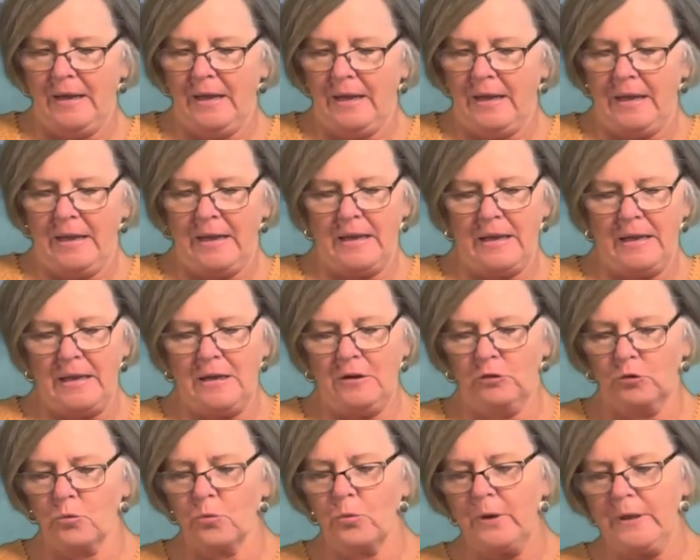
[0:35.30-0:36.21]

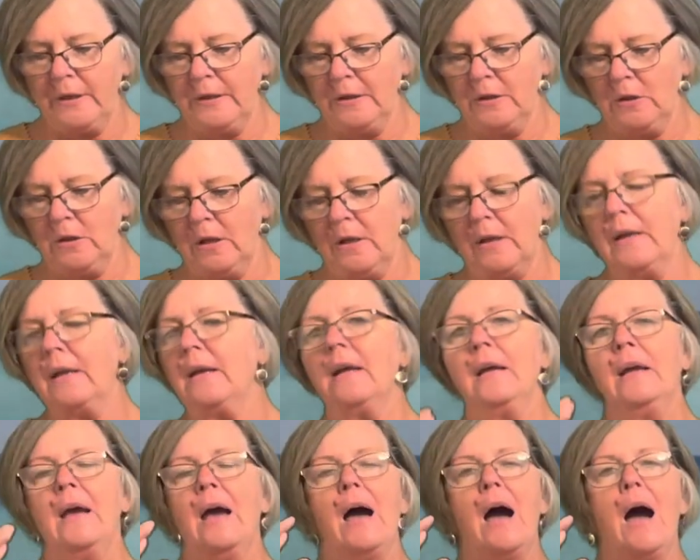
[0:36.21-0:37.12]
He's written
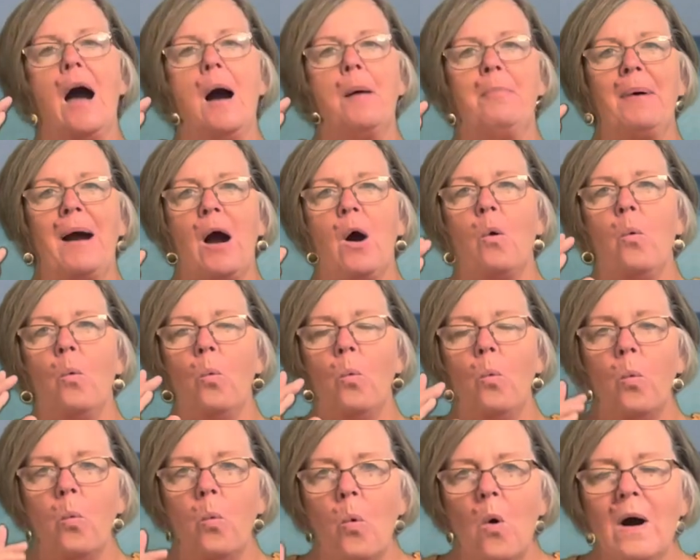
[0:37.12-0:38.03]
about
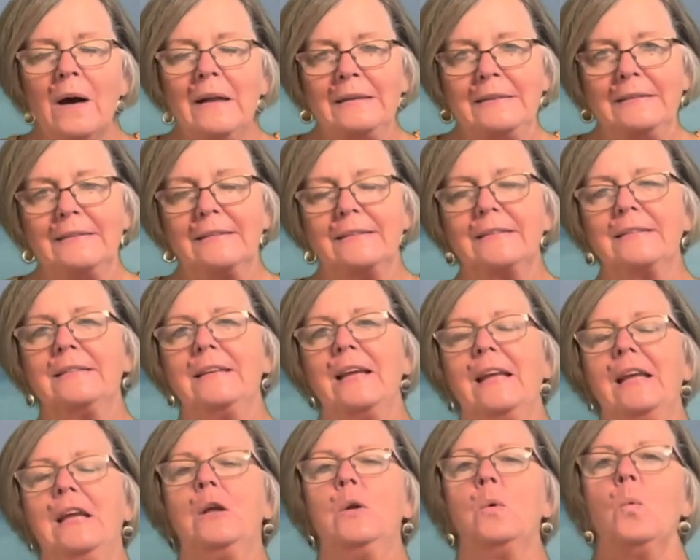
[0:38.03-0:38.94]
once
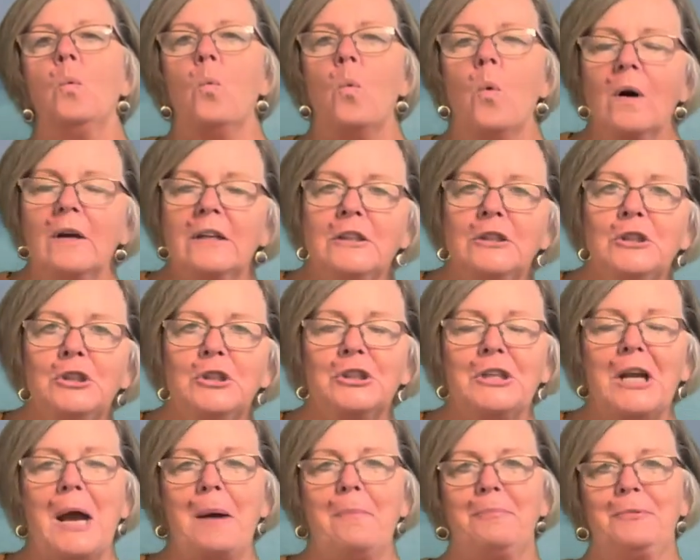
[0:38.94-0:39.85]
in one
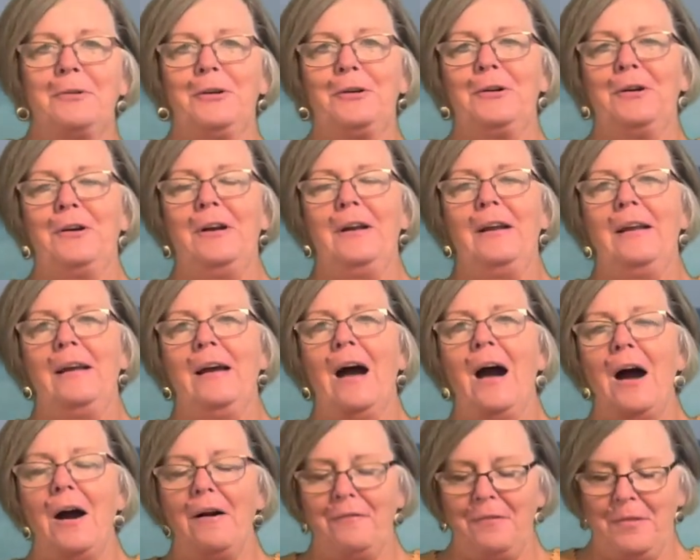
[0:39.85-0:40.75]
chapter
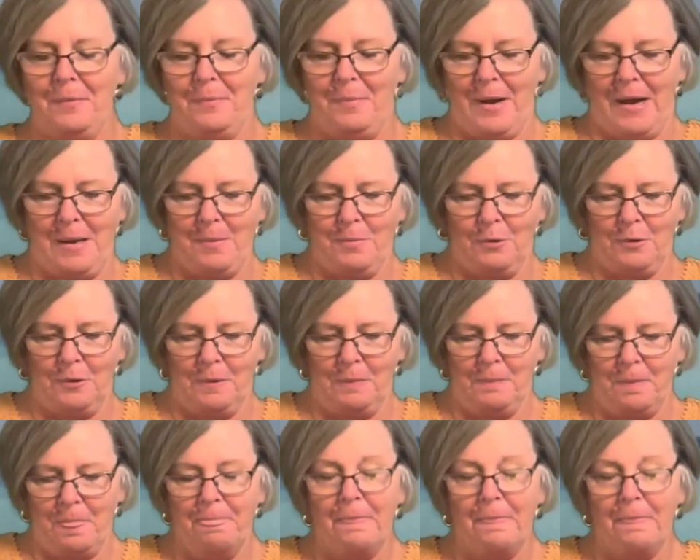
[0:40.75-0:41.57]
of the Bible.